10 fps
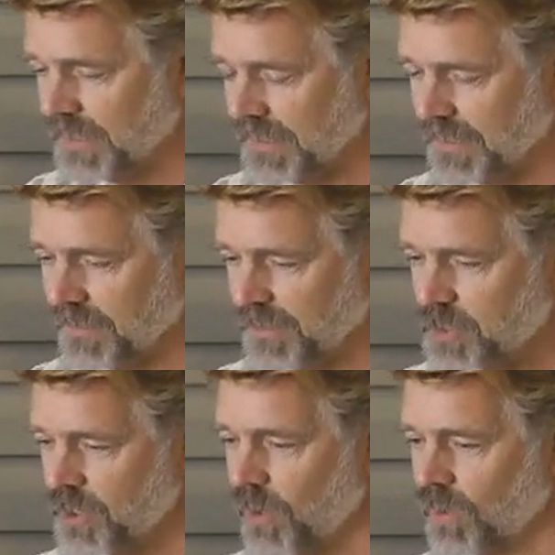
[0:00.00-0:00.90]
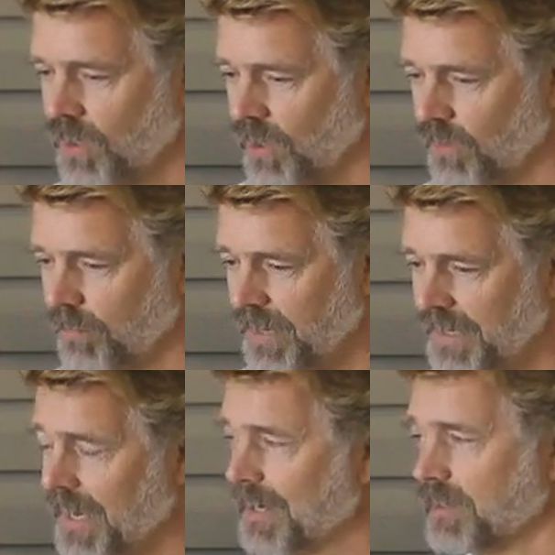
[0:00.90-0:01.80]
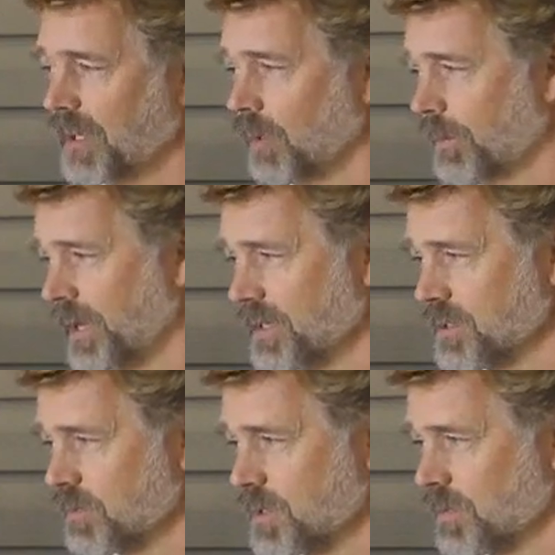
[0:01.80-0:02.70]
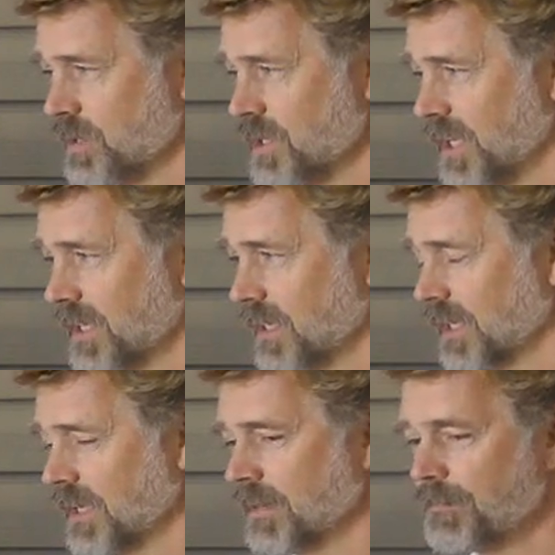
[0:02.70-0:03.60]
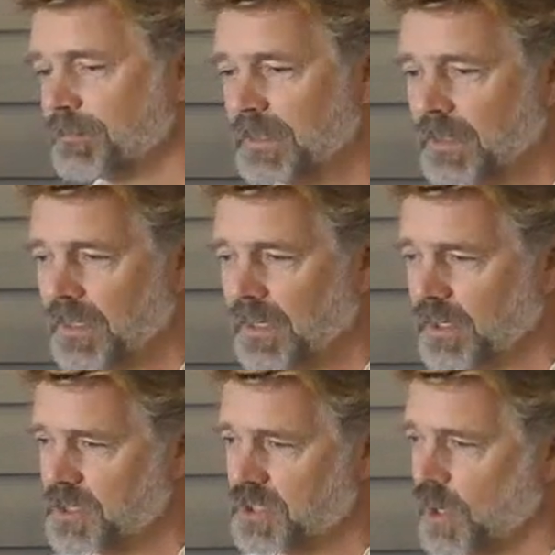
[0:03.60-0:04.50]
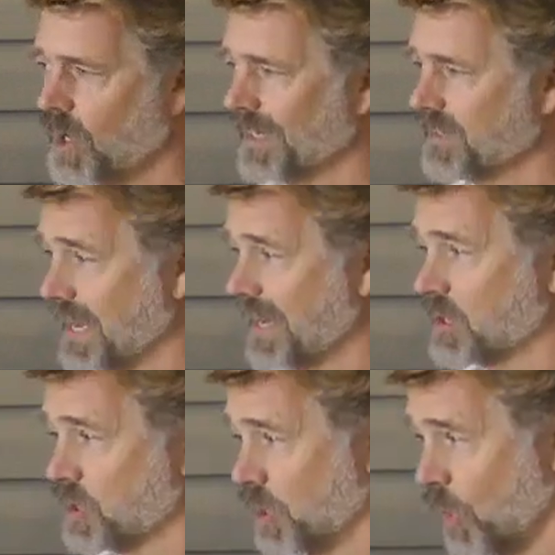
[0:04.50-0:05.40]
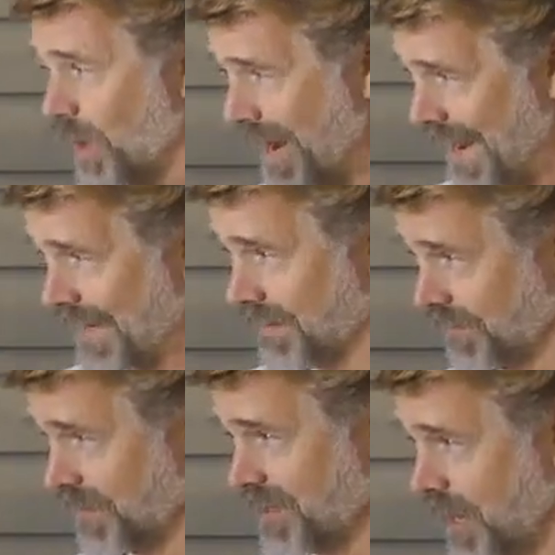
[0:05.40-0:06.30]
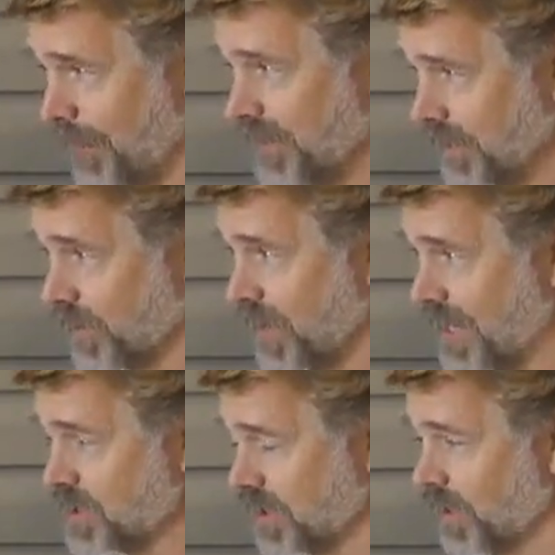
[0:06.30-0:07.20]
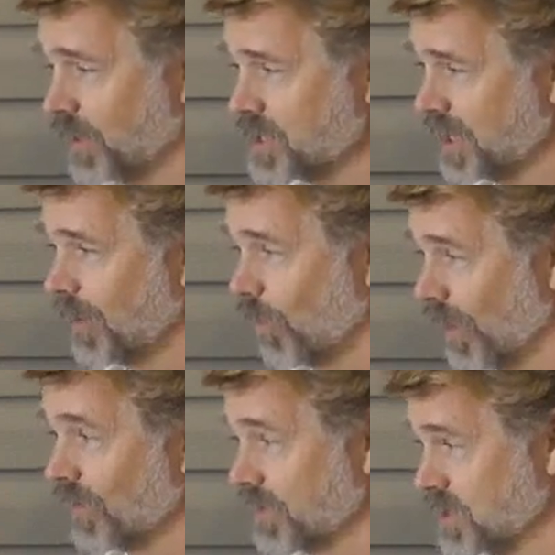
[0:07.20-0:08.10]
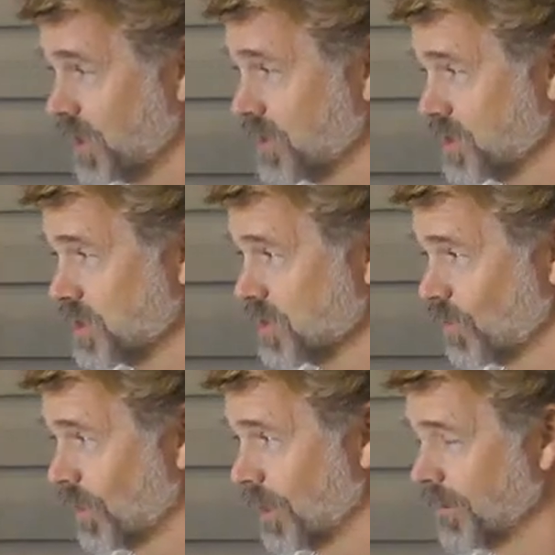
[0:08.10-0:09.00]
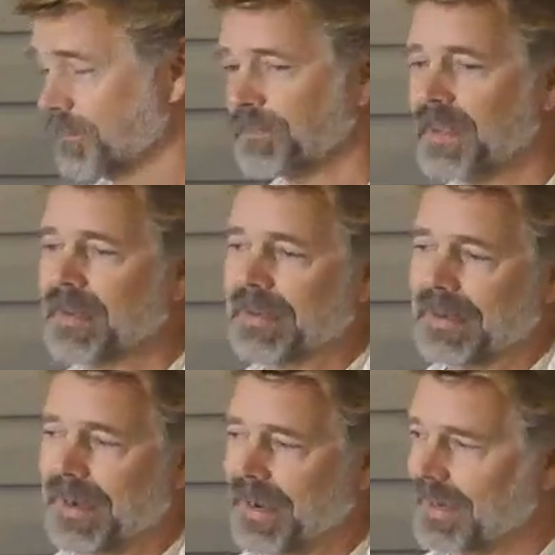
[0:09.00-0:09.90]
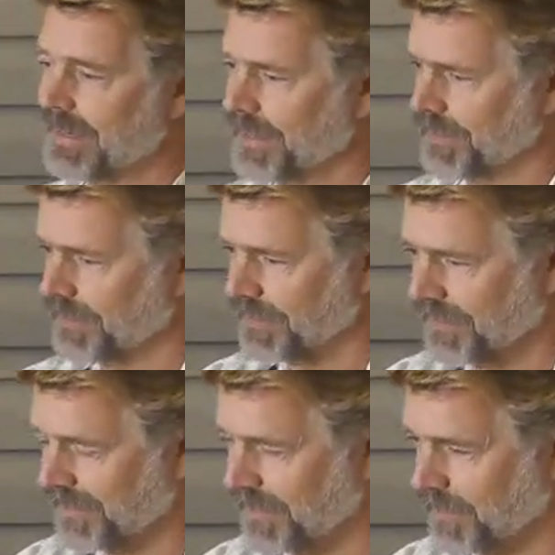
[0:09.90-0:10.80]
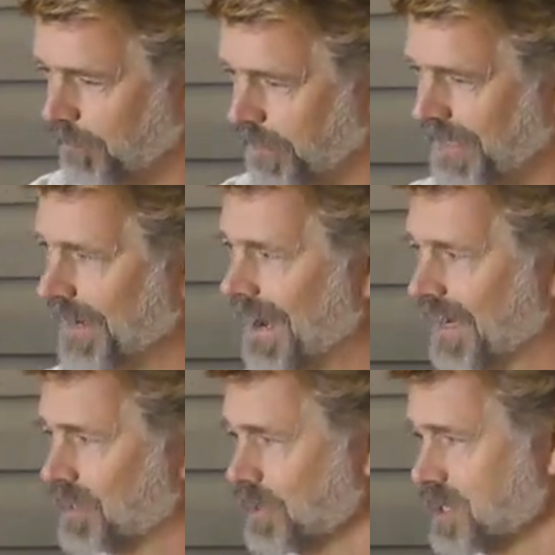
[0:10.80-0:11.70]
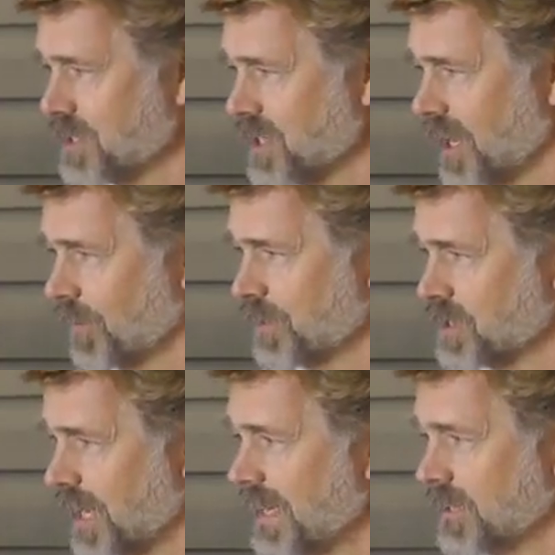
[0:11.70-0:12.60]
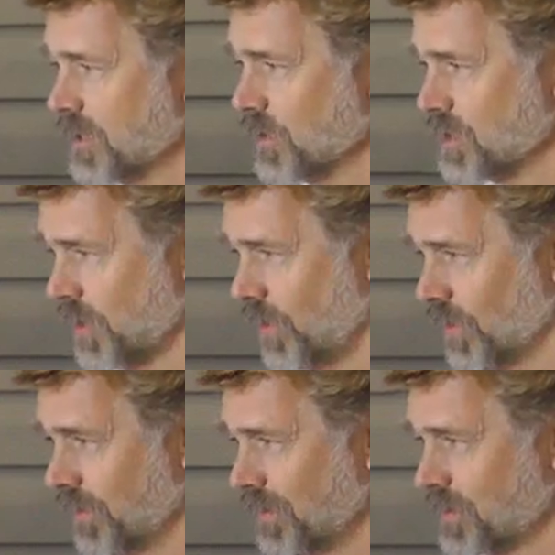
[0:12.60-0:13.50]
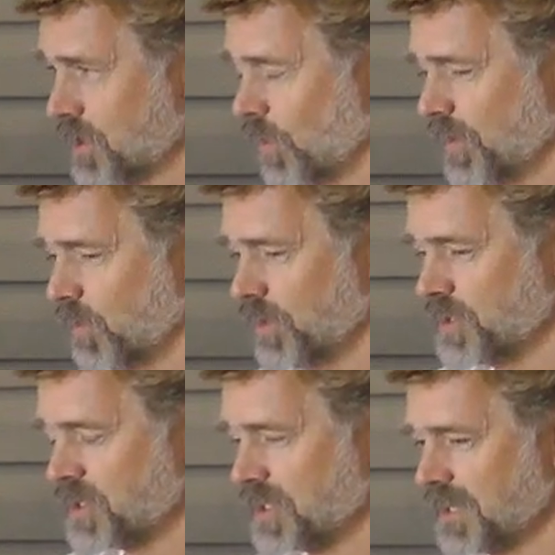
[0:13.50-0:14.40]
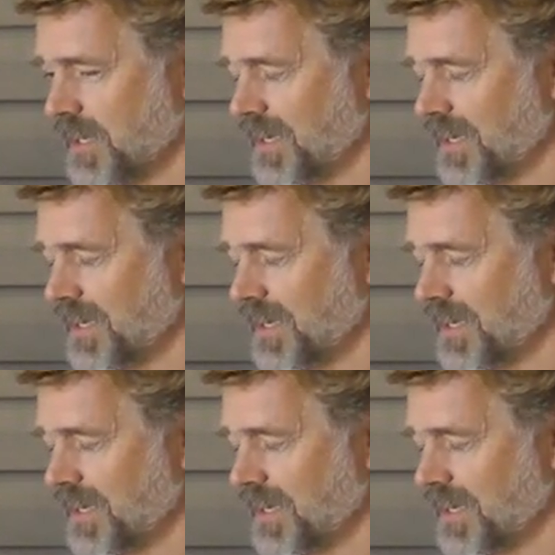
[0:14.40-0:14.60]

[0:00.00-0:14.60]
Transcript: a show called the Manhattan Yellow Pages, which was a song and dance show on the International Hotel where these auditions were. I had been an actor since I was 8 years old, so it was